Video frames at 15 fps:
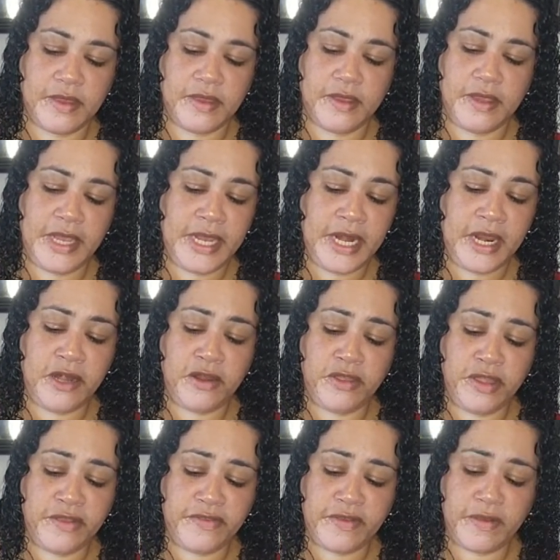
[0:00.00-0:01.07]
And I know
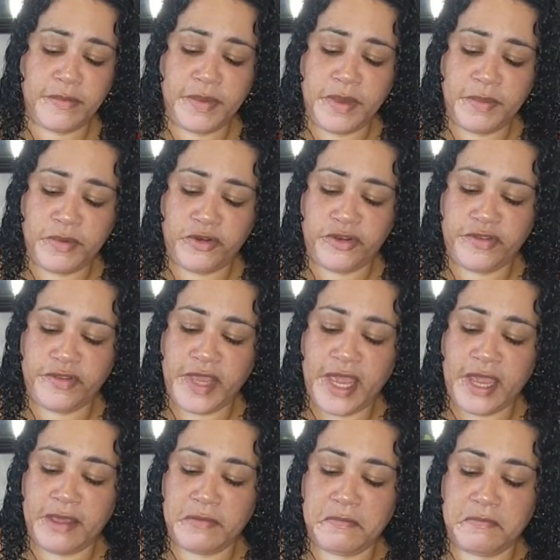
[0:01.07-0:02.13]
that some people just can't.
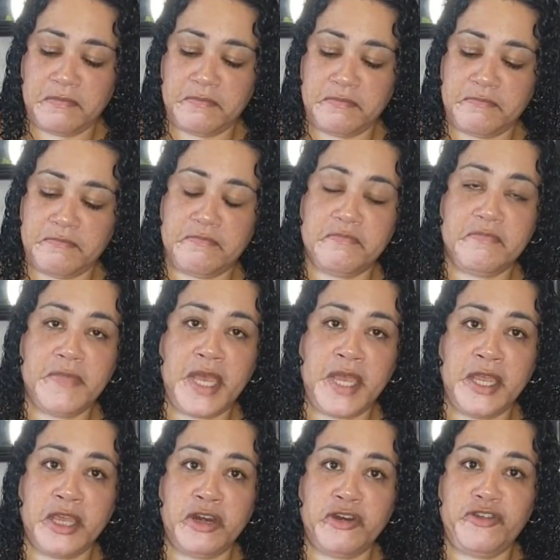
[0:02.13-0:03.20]
I
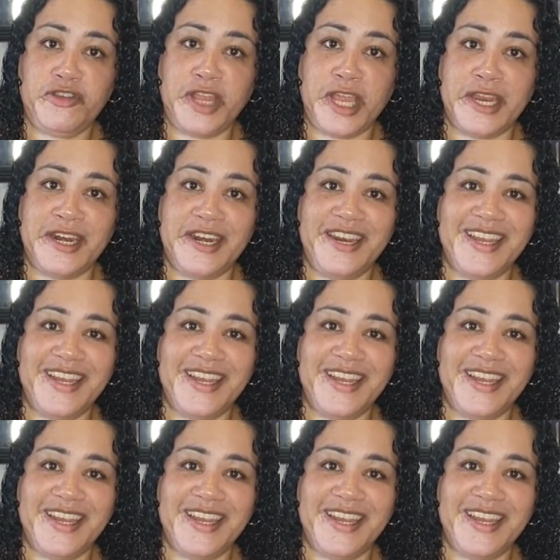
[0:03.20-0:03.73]
understand.